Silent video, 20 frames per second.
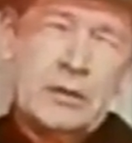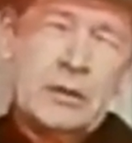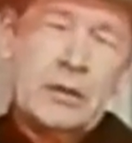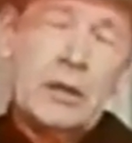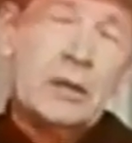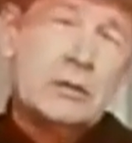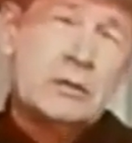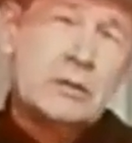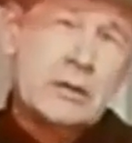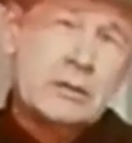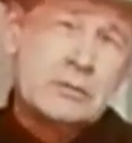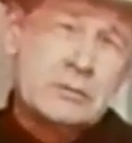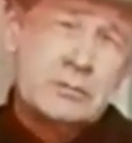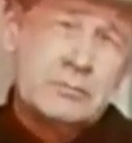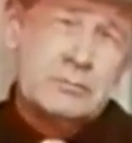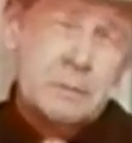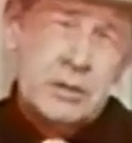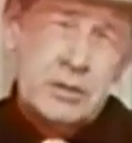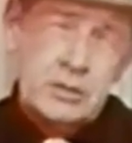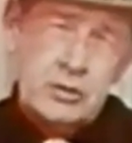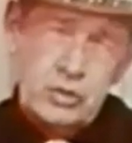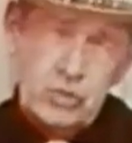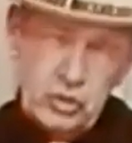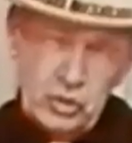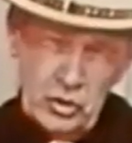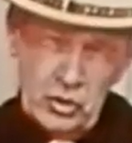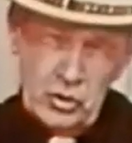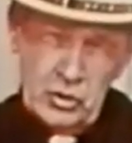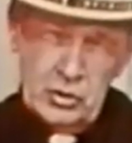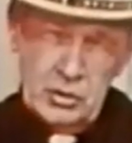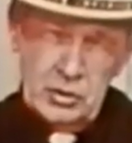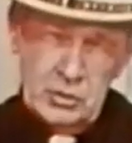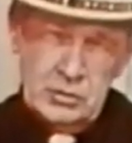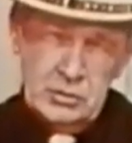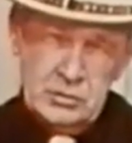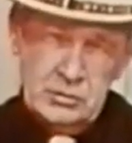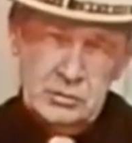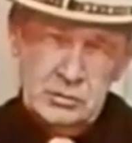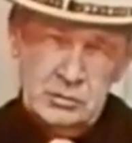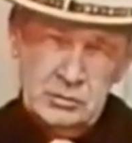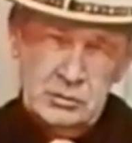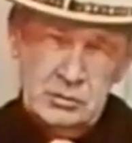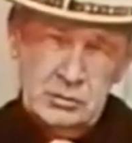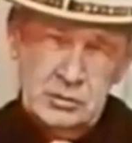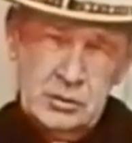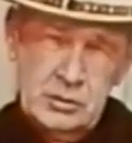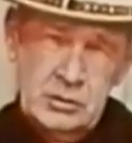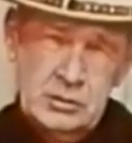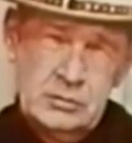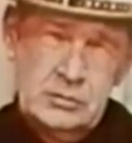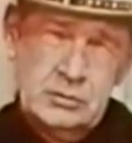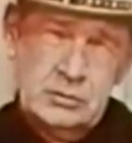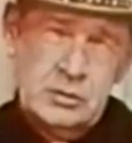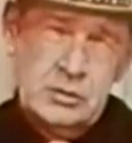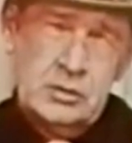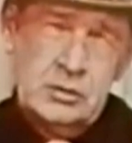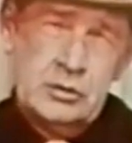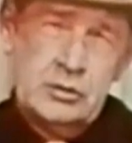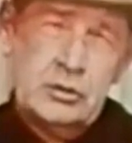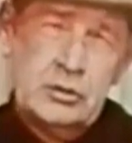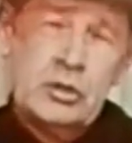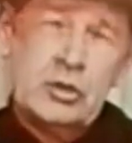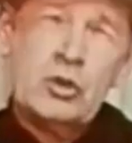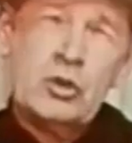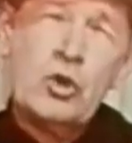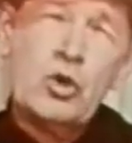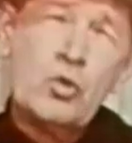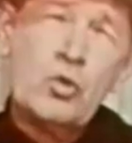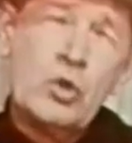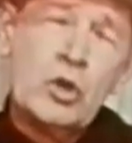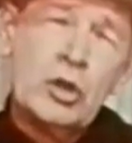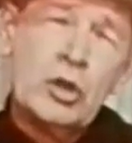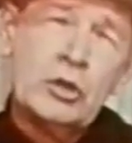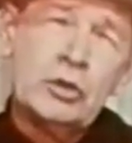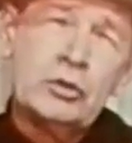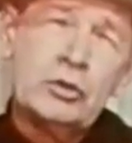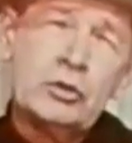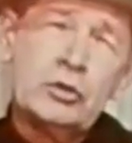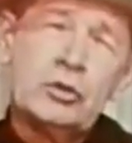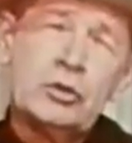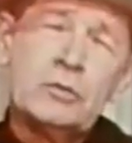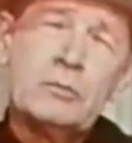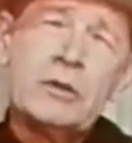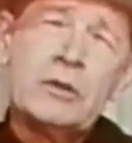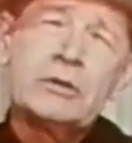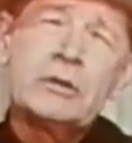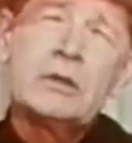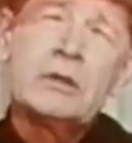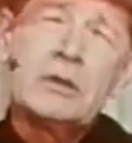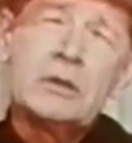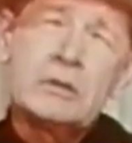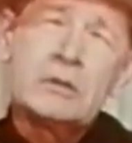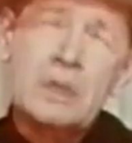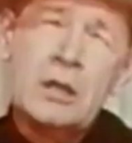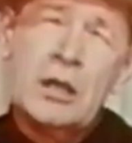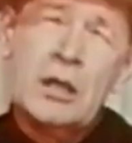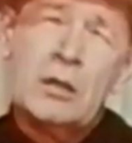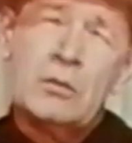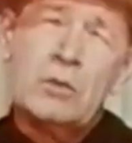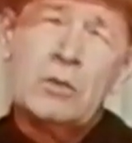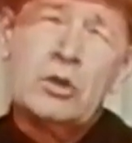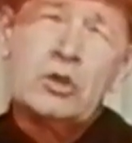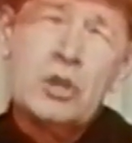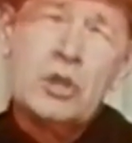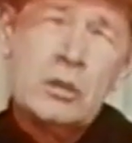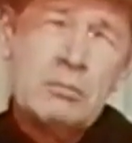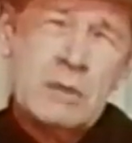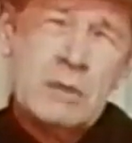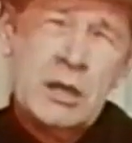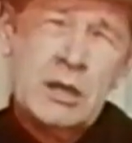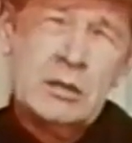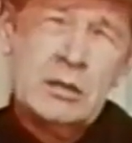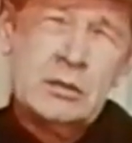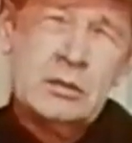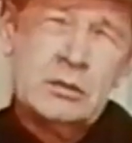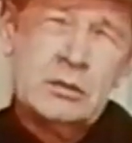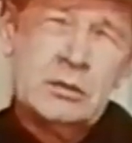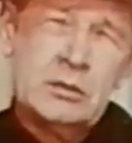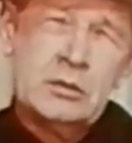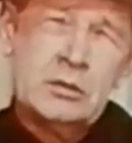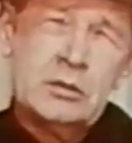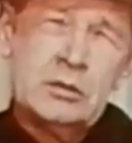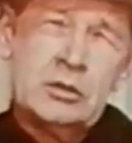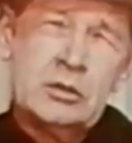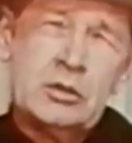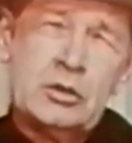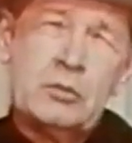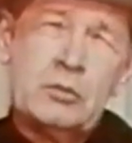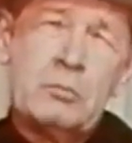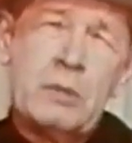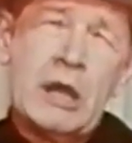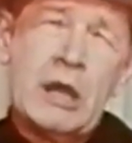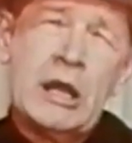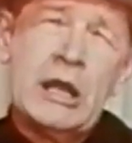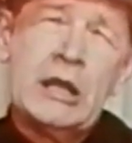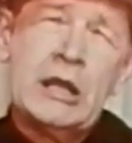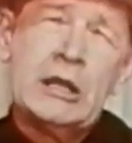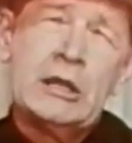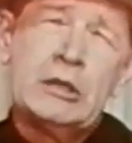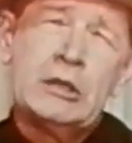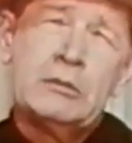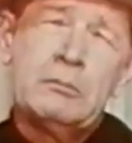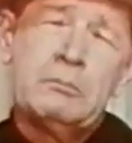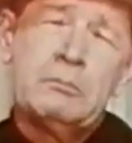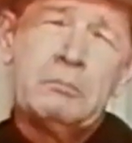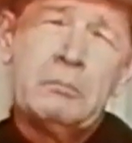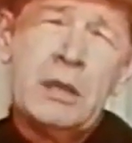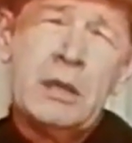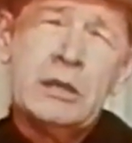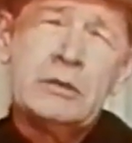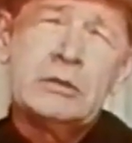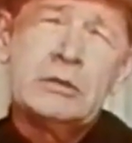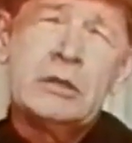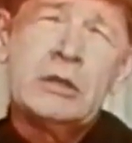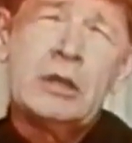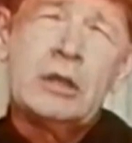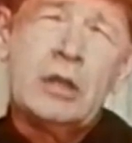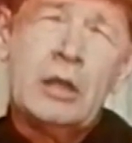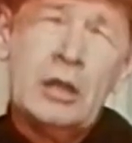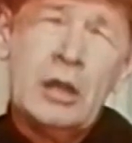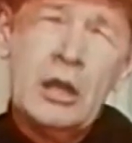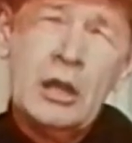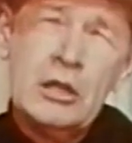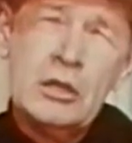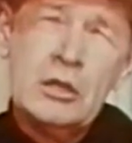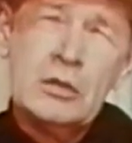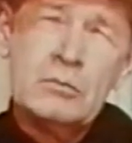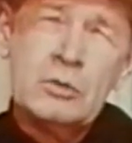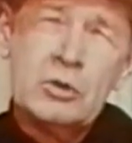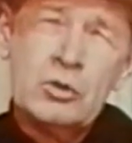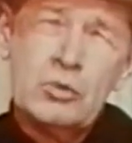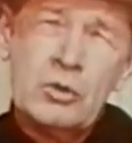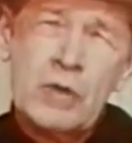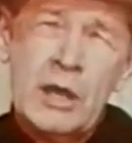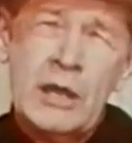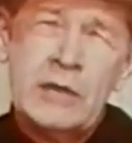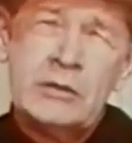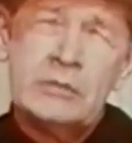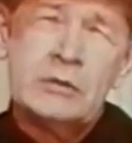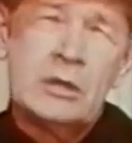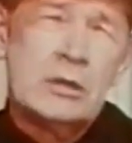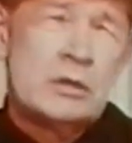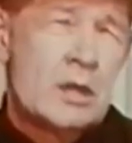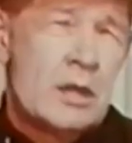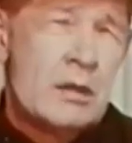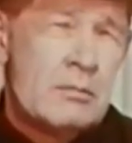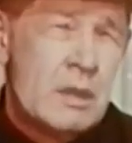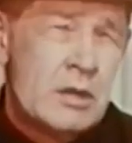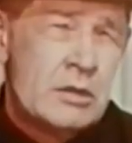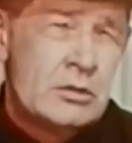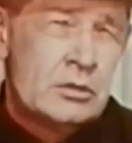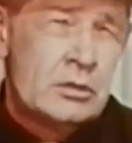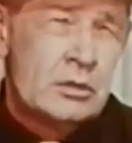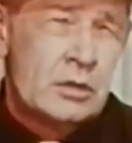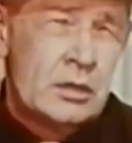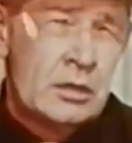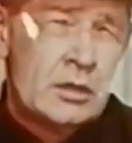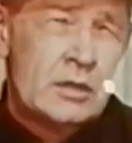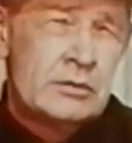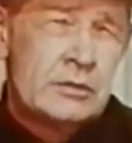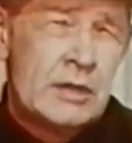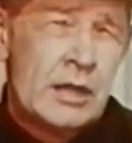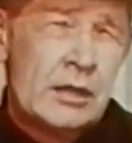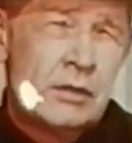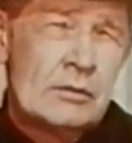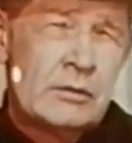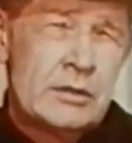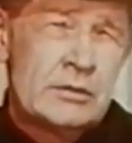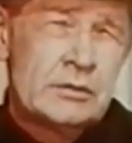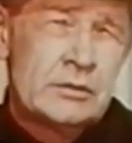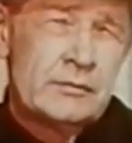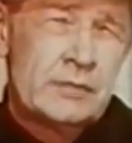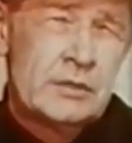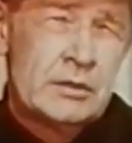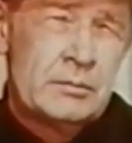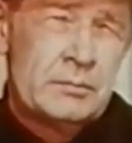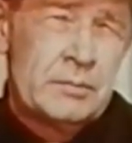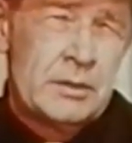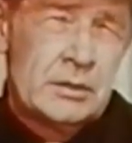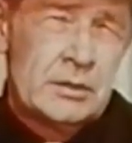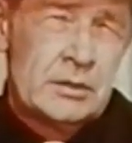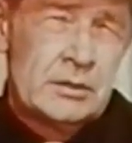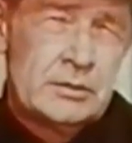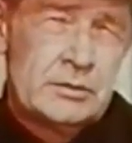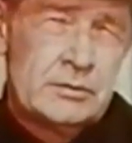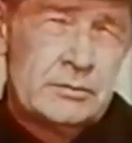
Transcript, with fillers: And just to be sure that no one could misunderstand what they meant by basic inalienable rights that they mentioned in this Declaration of Independence,